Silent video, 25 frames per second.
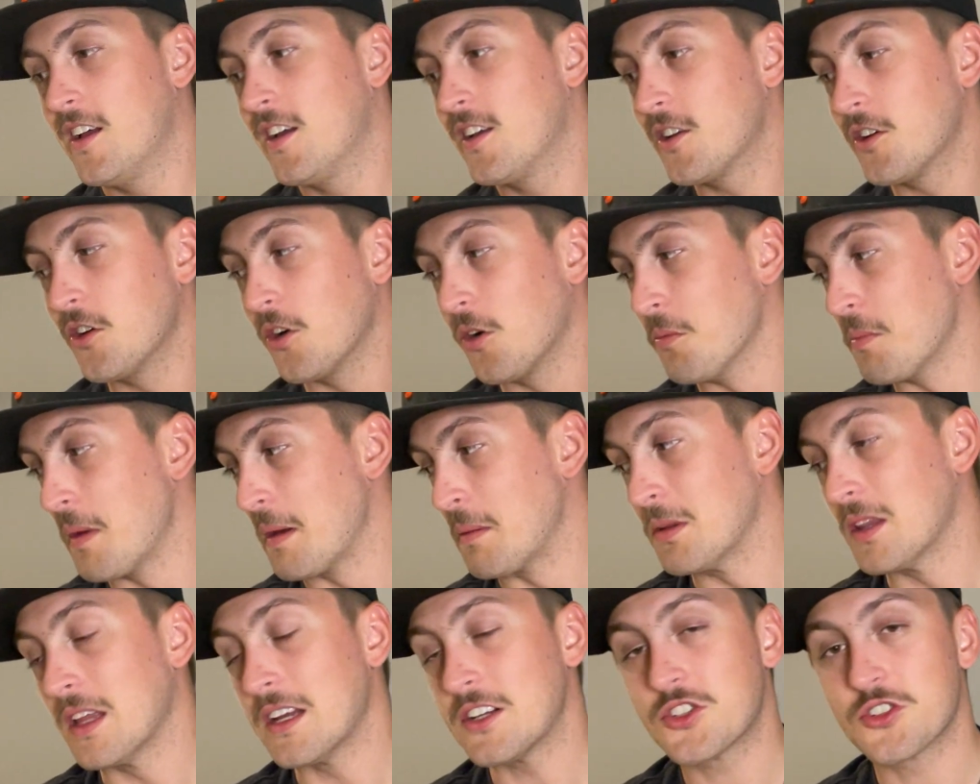you know,
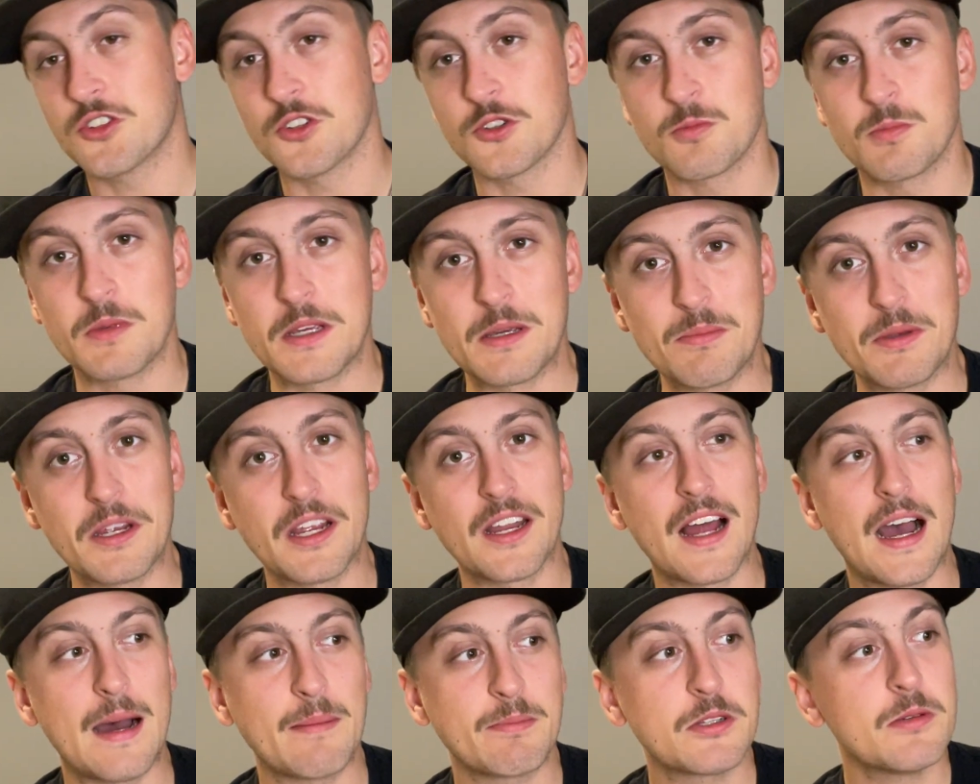maybe that's just me
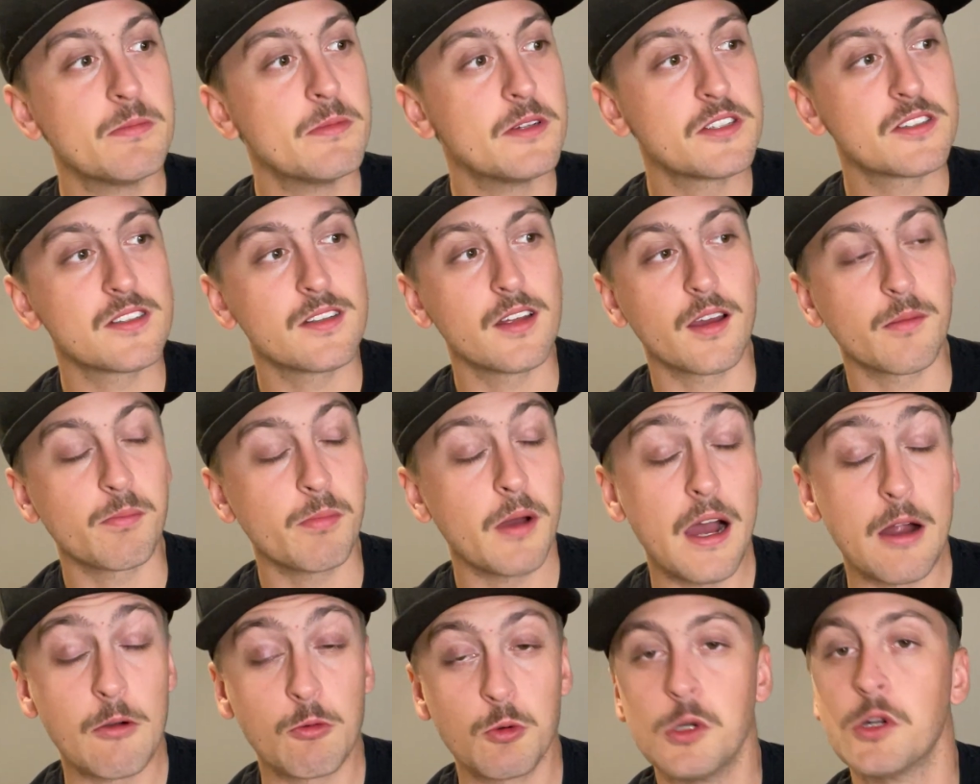being optimistic,
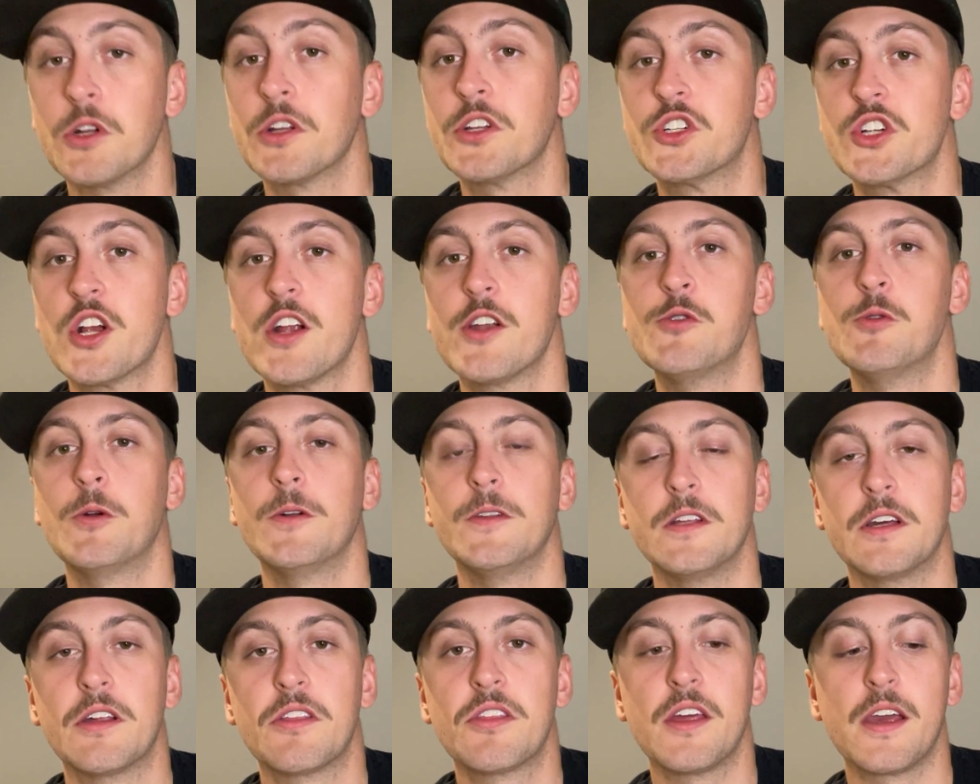but I really
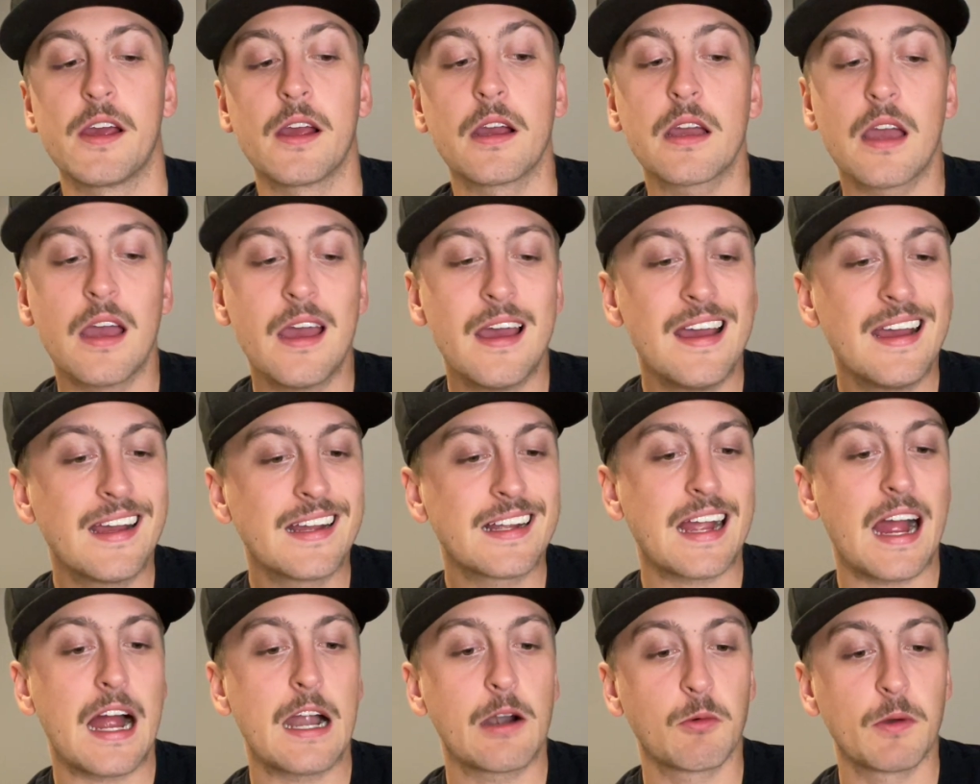genuinely think
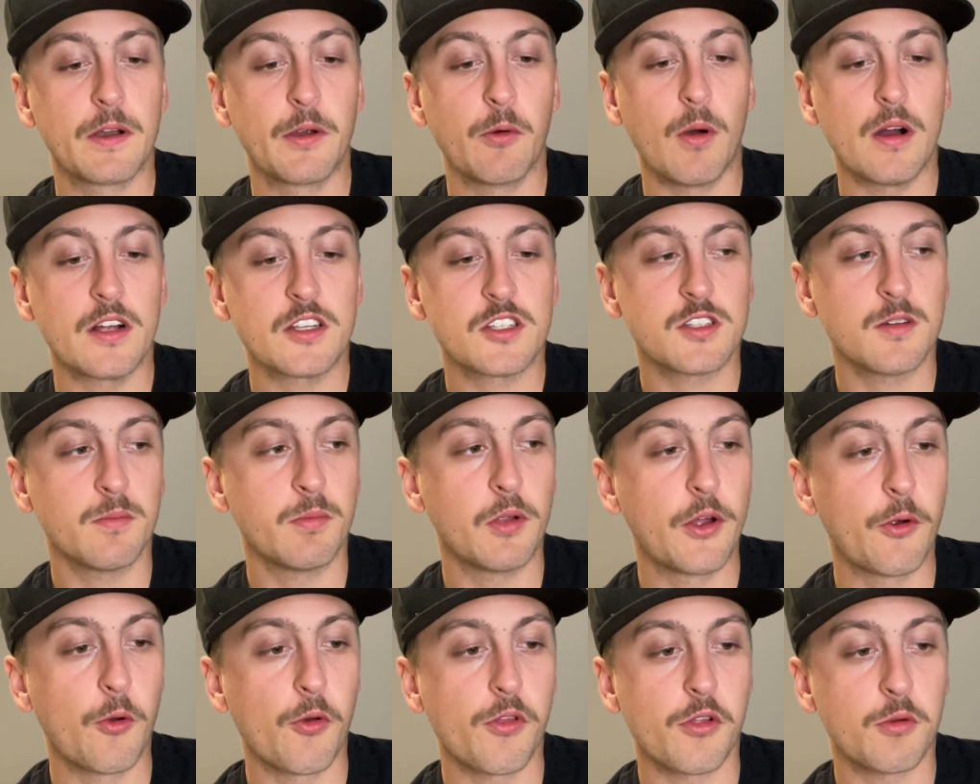Kyrie wants to
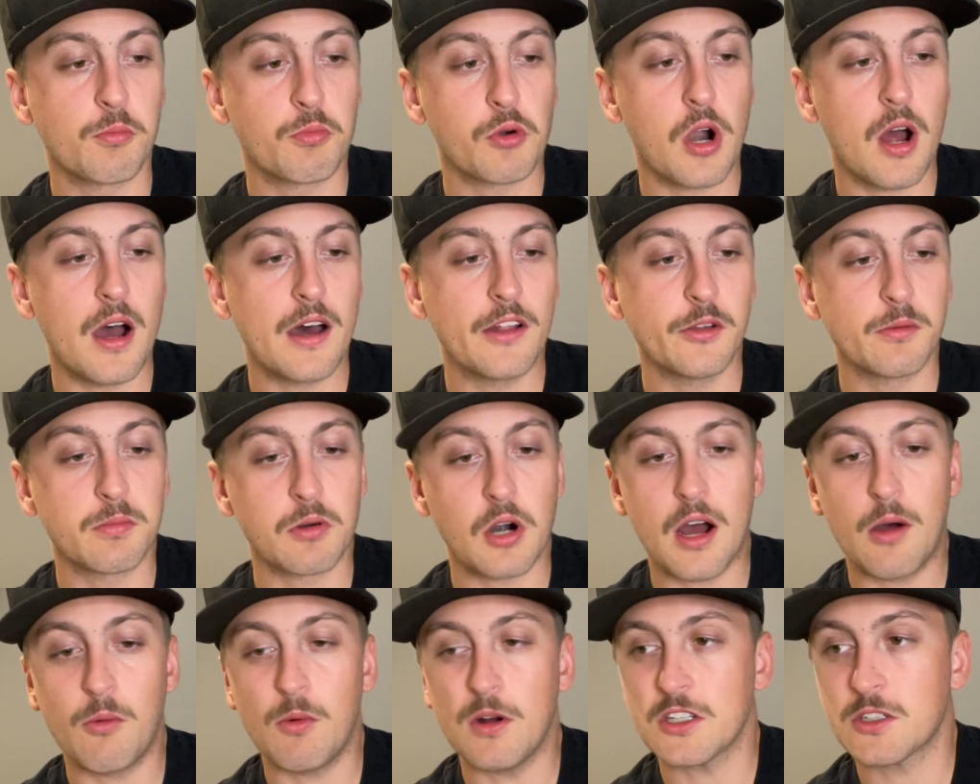play with LeBron,
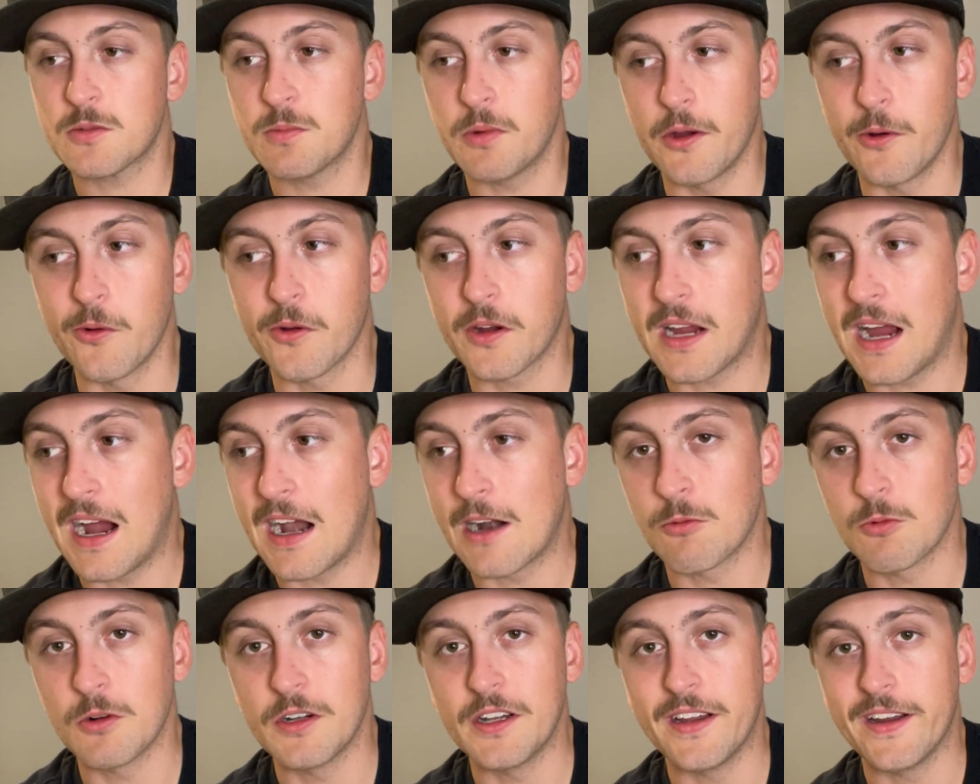LeBron wants to play with
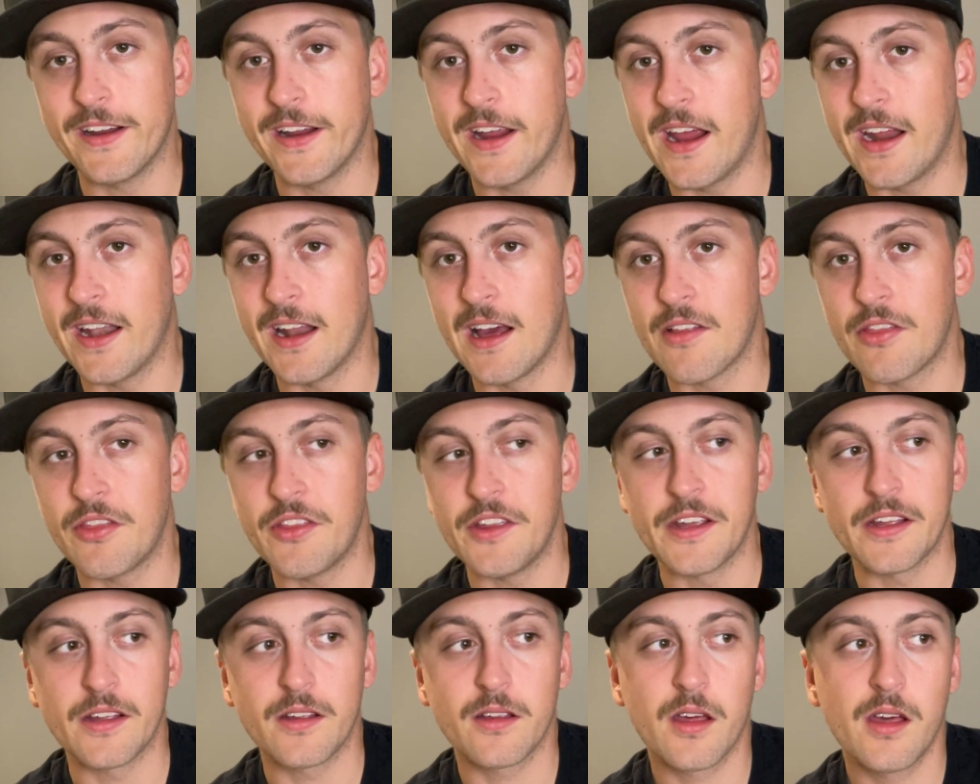Kyrie, and I
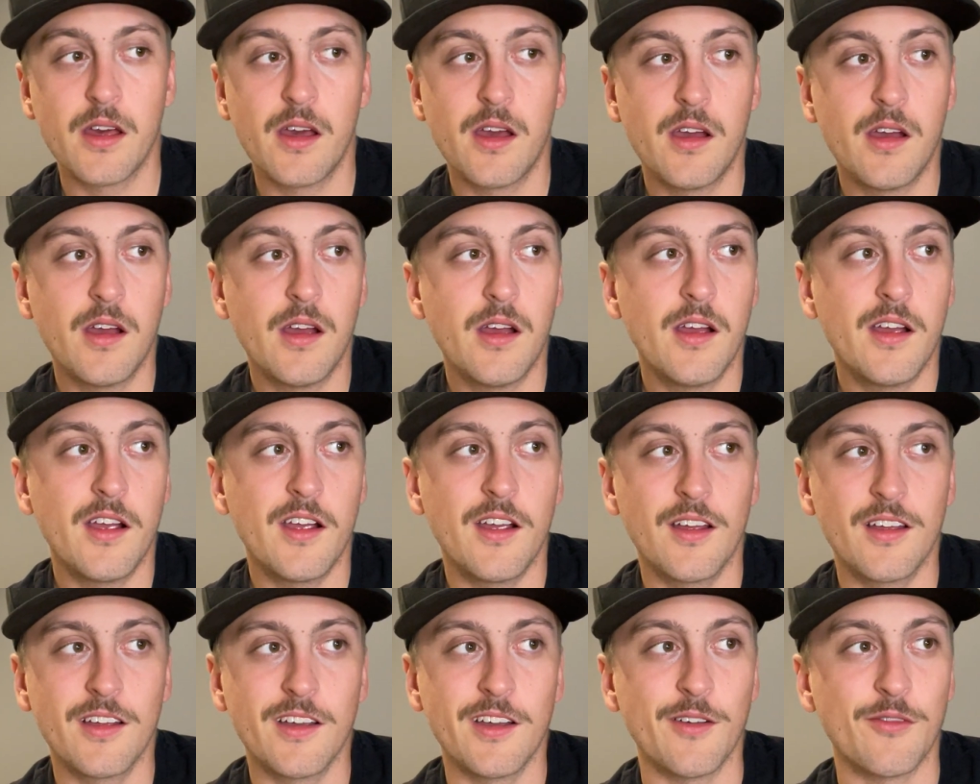think
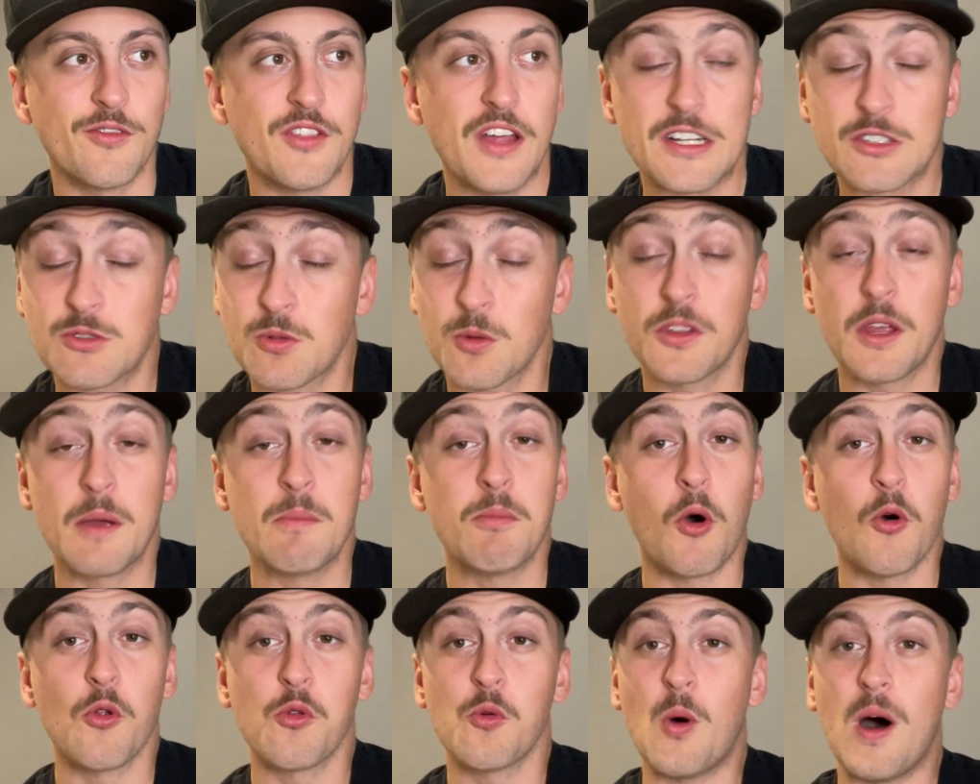if that's what they
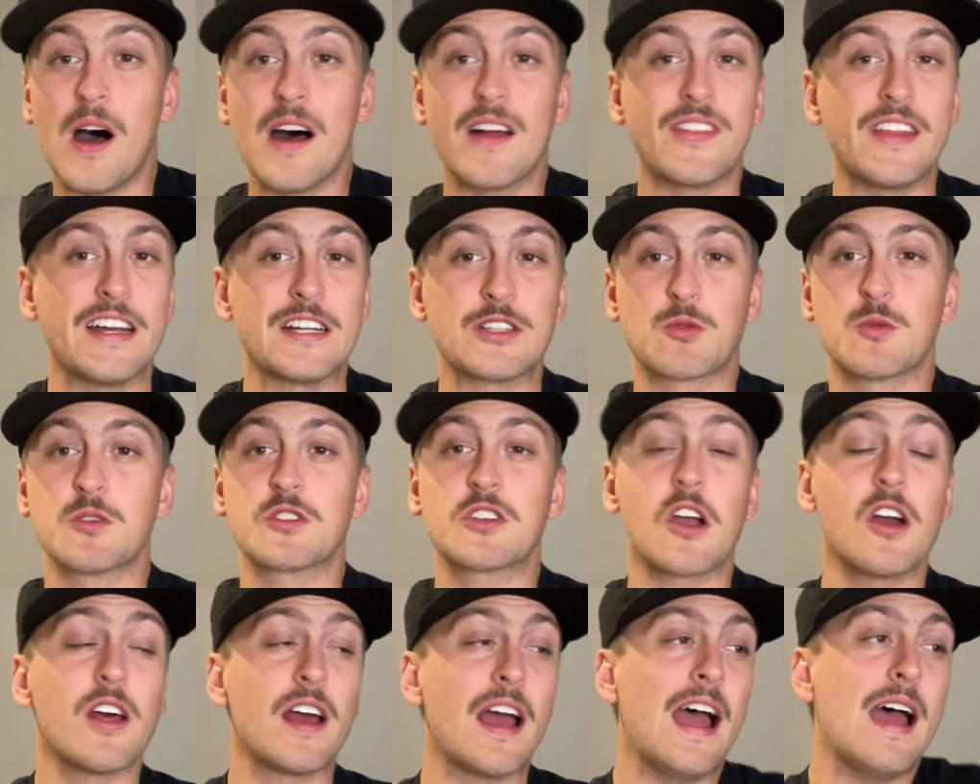both want, that's what's
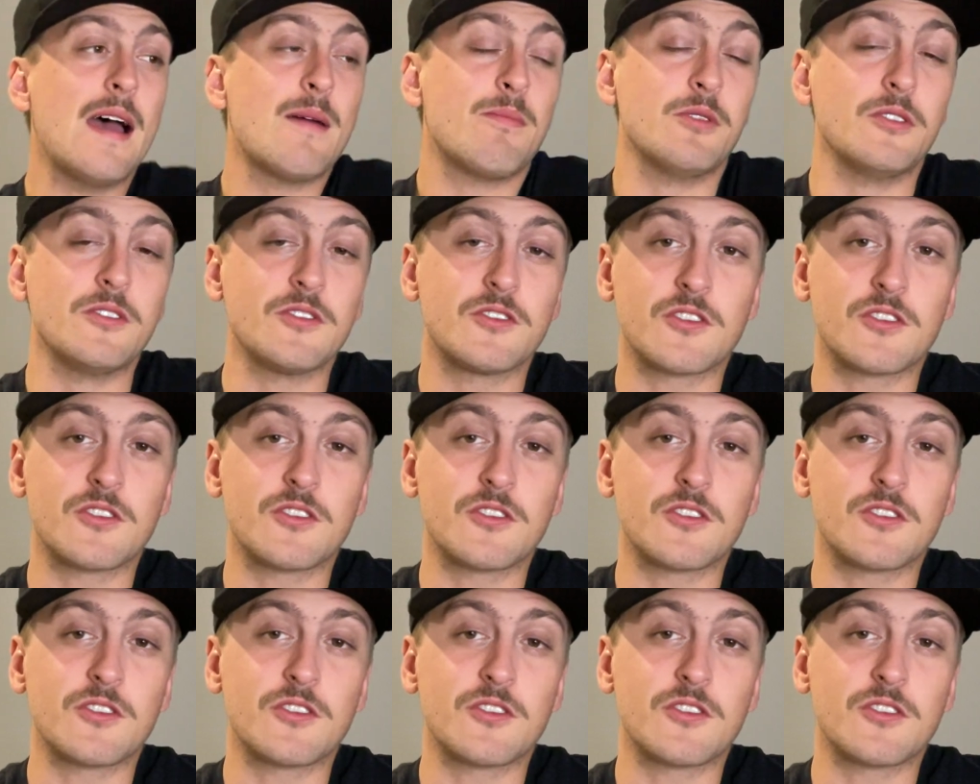going to happen.